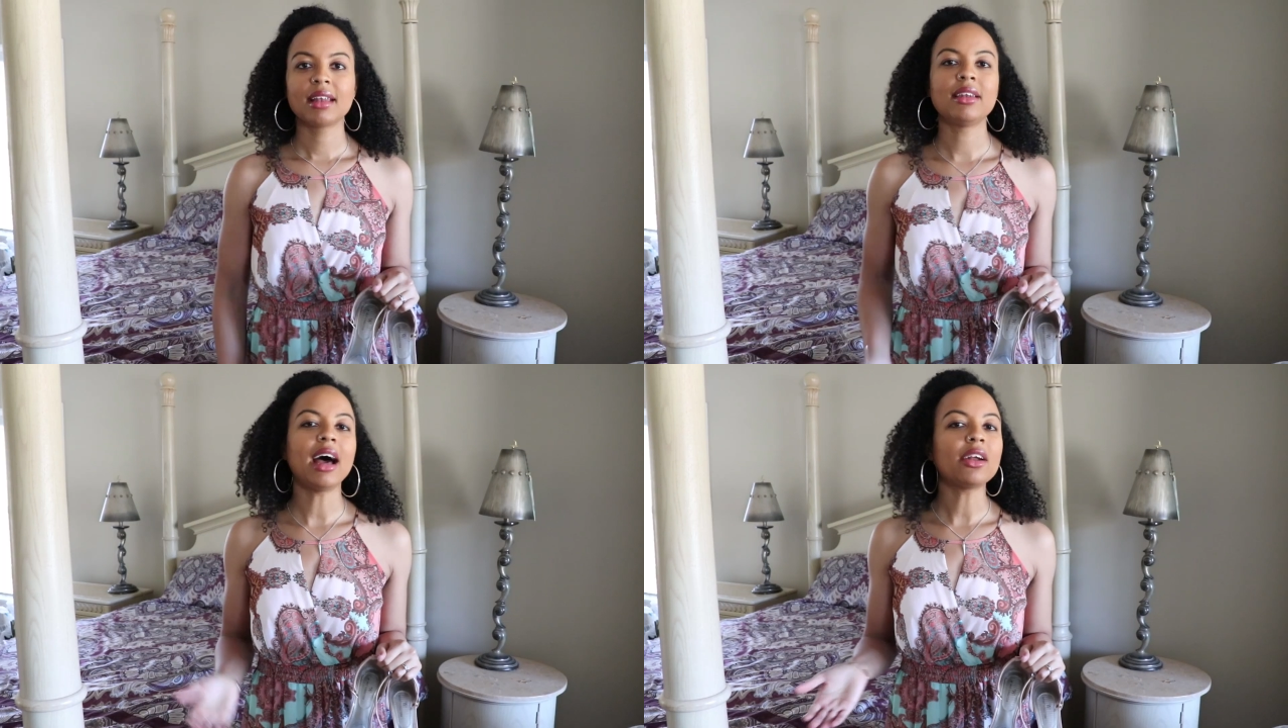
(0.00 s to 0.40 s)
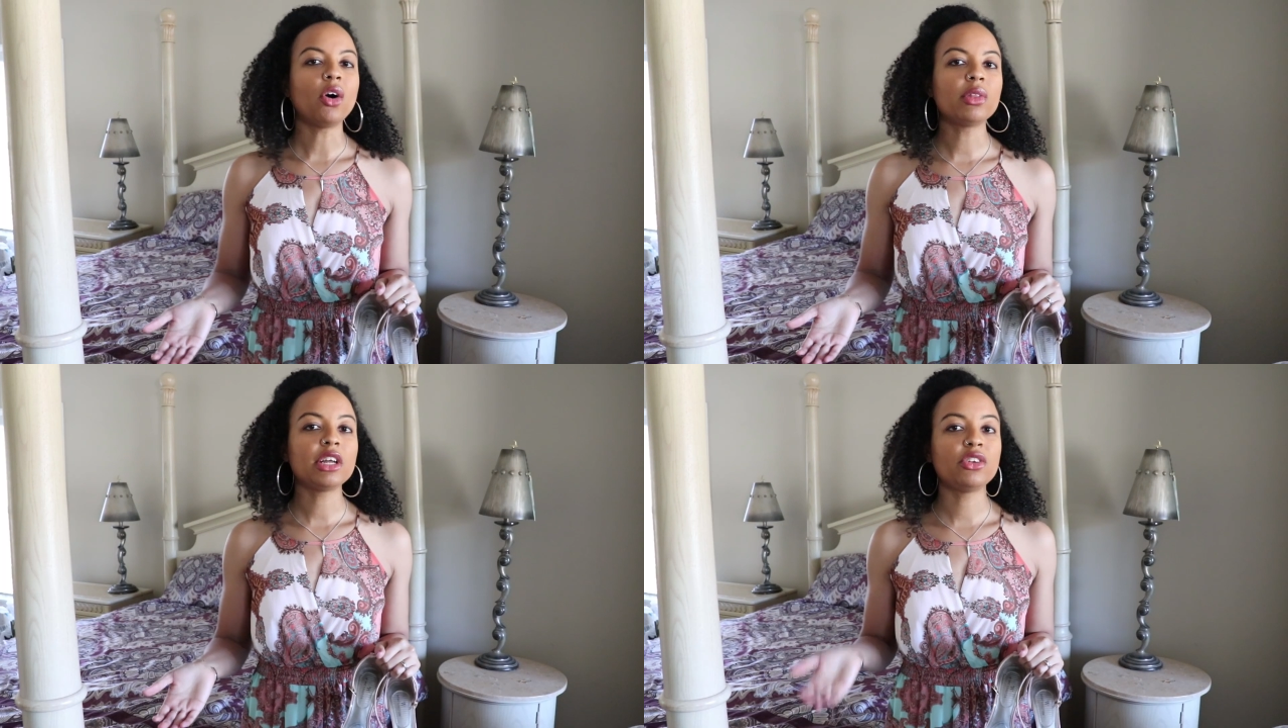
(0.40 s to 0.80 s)
Not
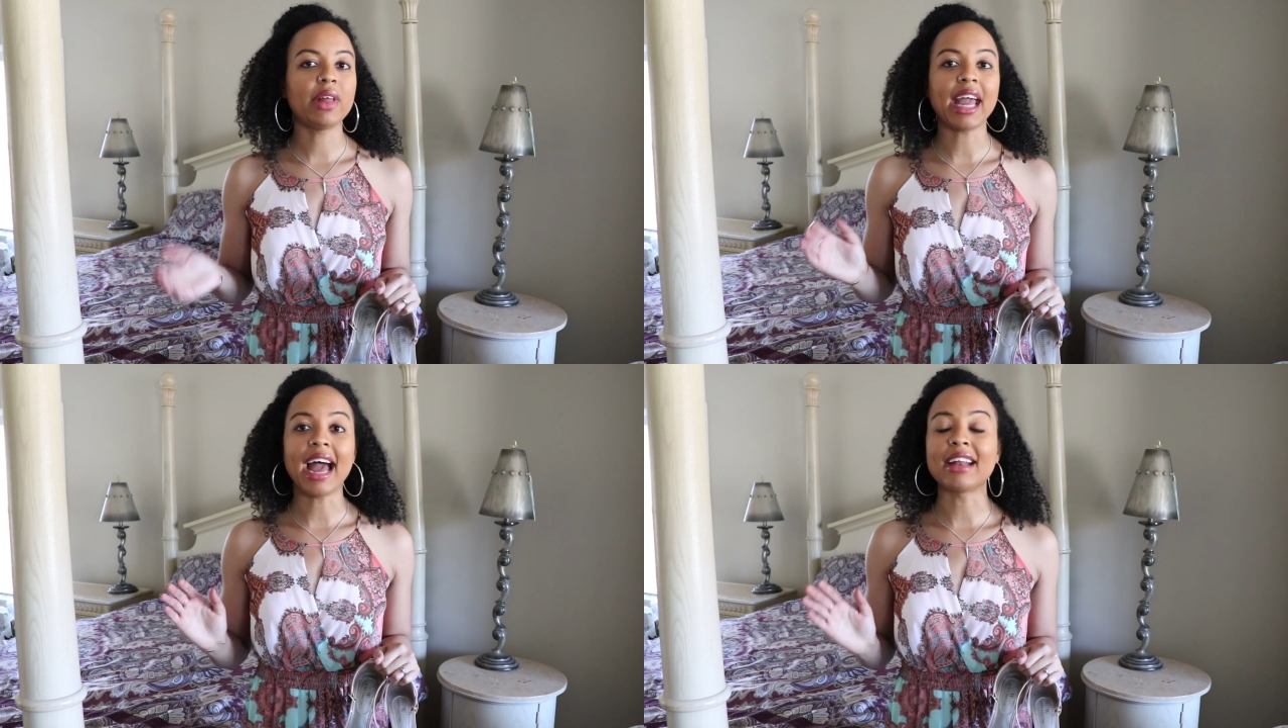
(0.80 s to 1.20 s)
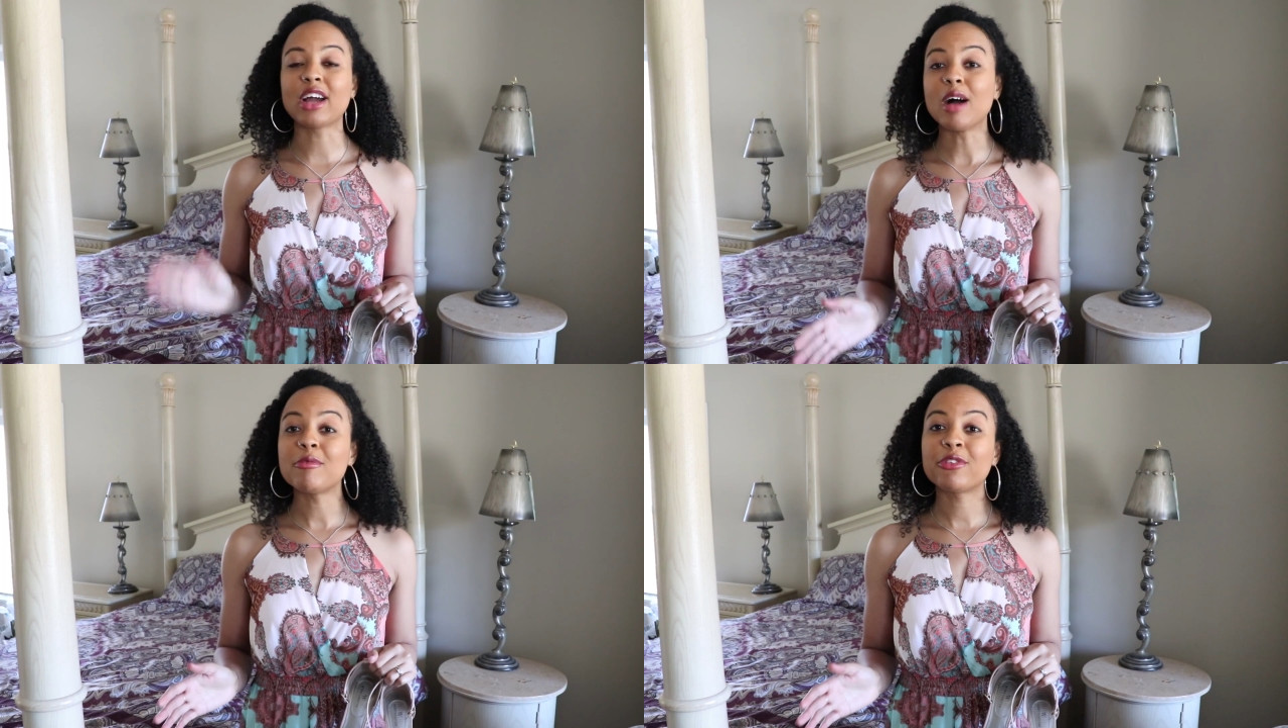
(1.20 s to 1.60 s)
only do they
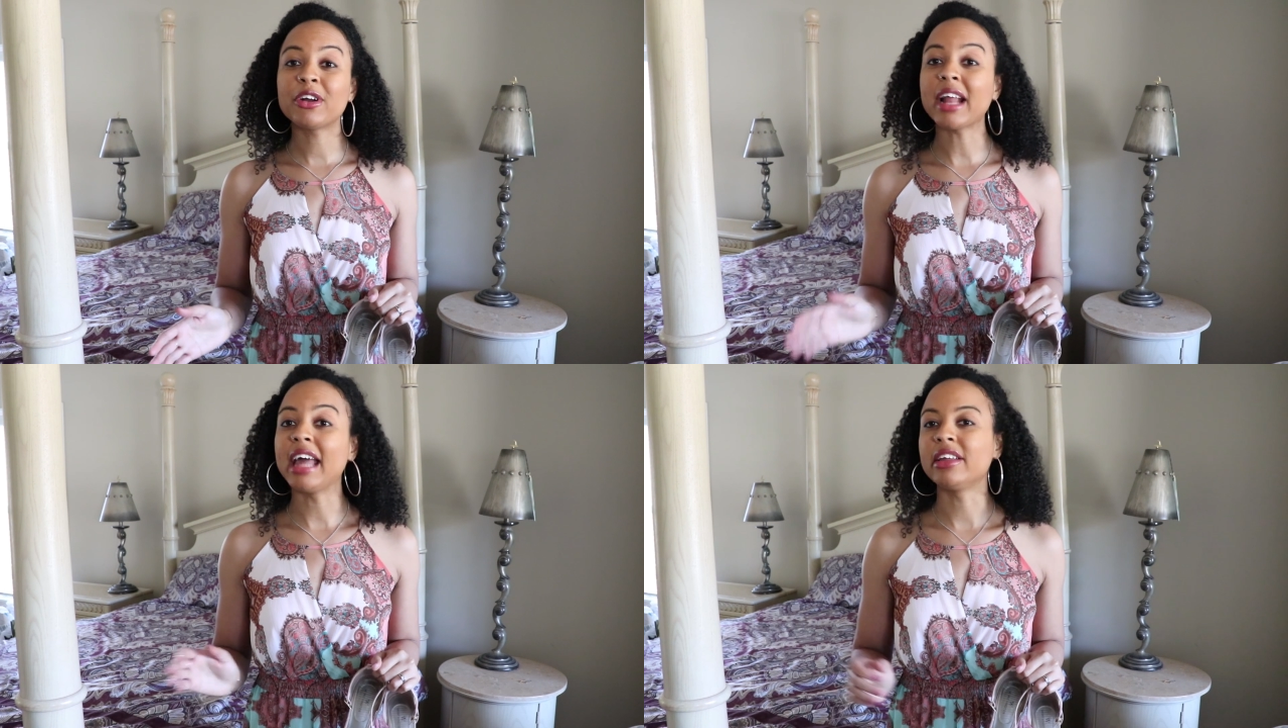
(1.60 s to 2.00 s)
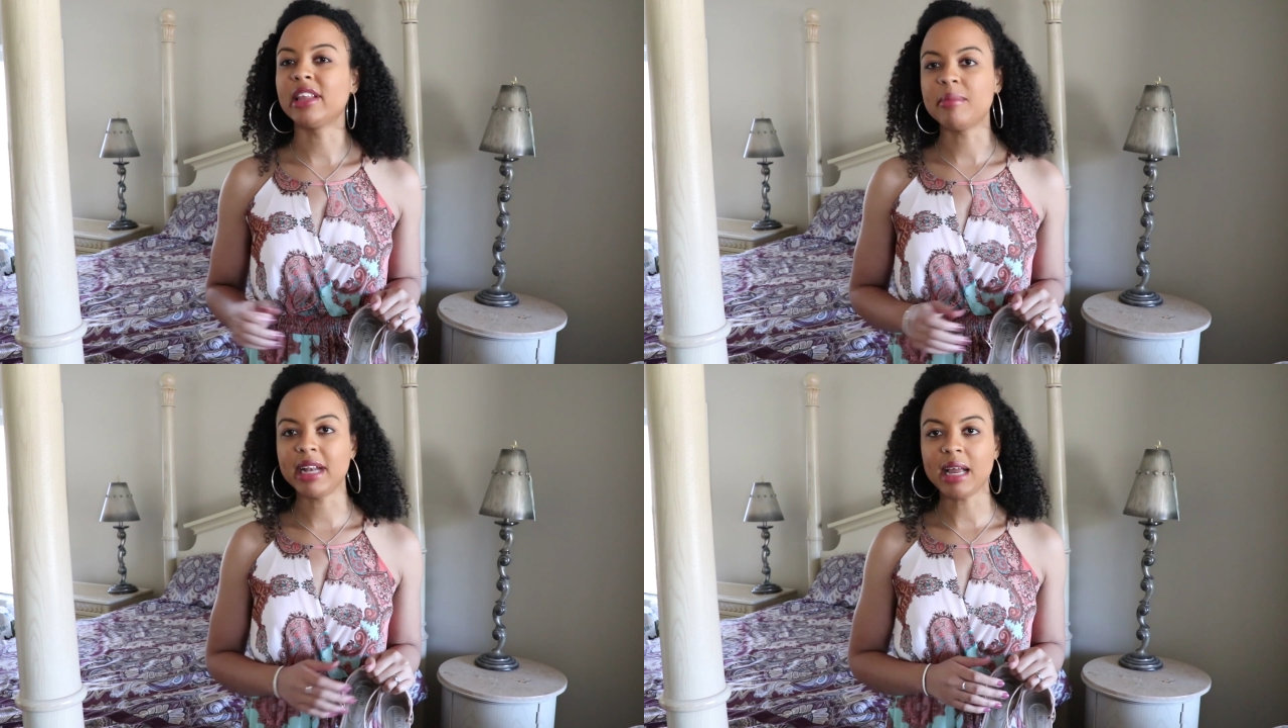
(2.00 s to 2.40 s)
add comfort and
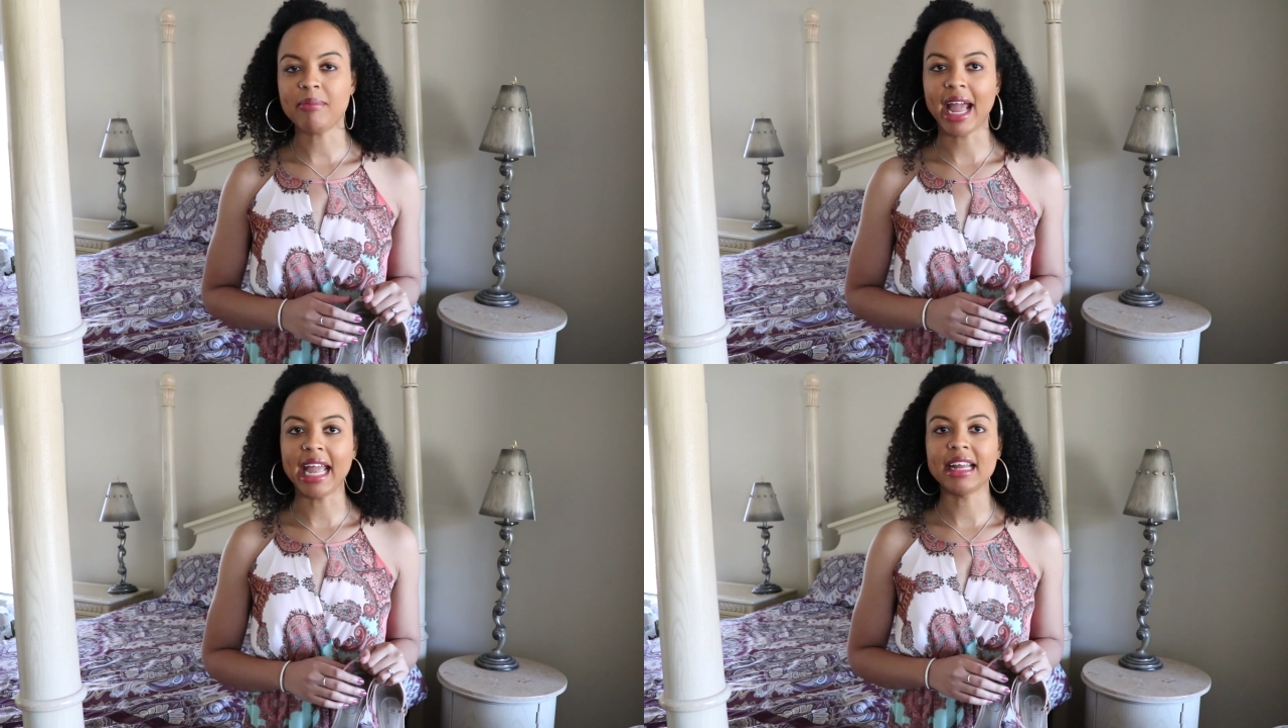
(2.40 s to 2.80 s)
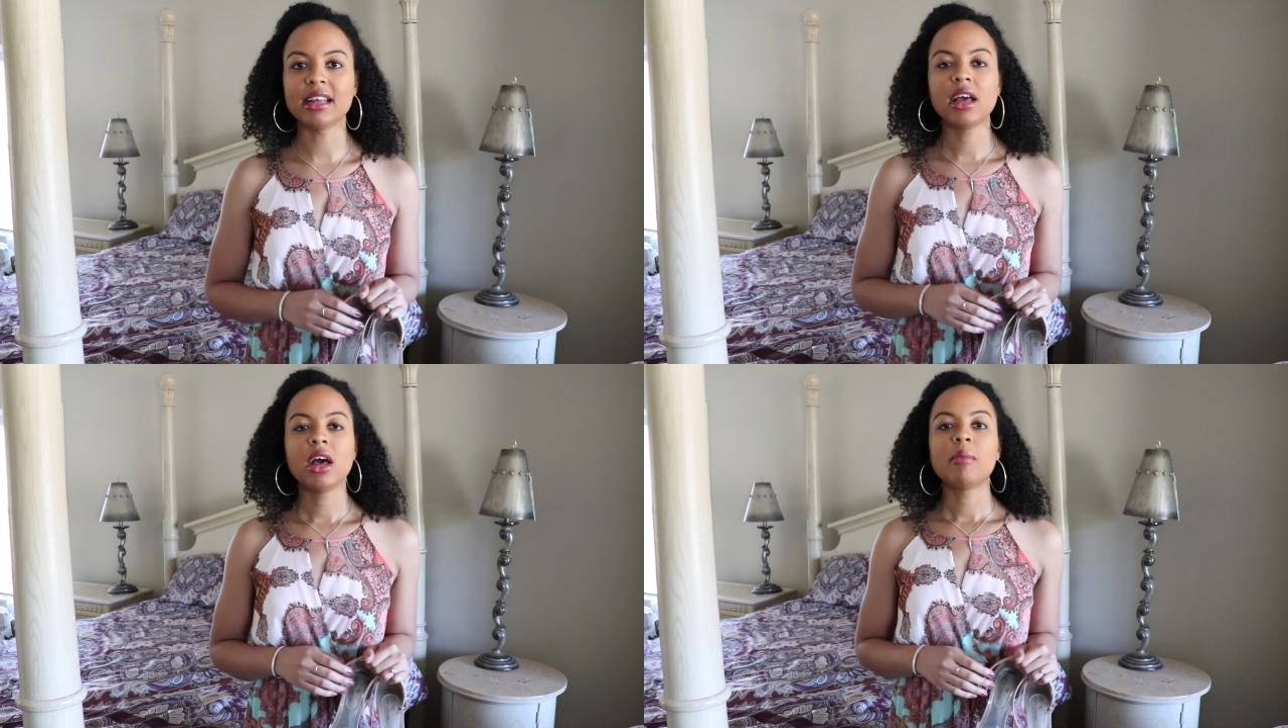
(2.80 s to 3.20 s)
eliminate pain,